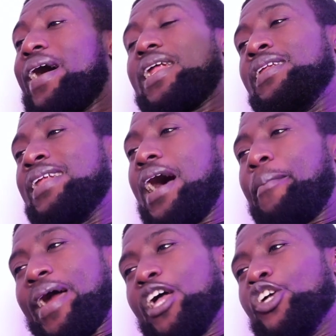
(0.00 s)
but then
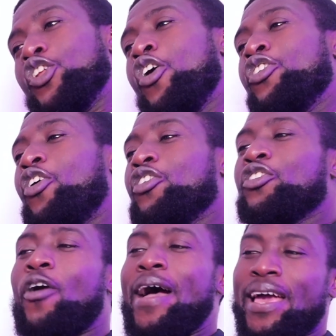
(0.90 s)

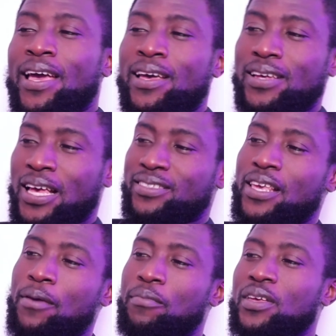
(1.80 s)
you know her escape.